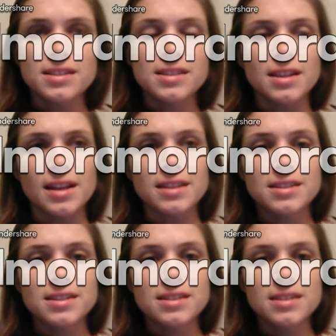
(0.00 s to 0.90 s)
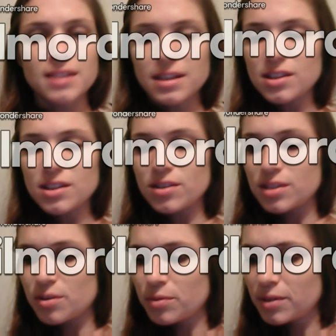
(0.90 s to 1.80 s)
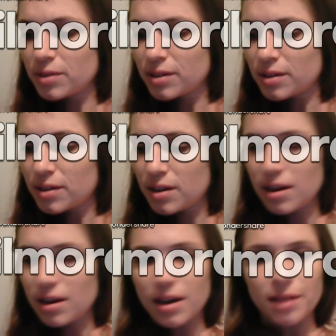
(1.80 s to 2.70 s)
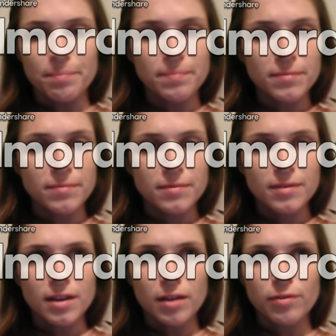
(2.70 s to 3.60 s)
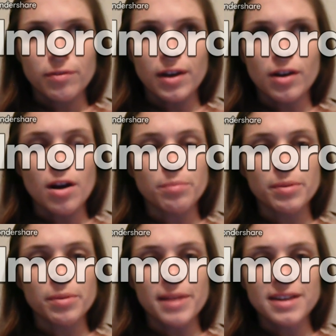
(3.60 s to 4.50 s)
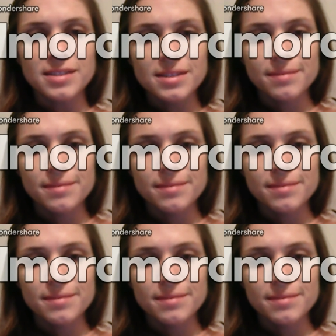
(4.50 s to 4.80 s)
then that's also a fair compromise.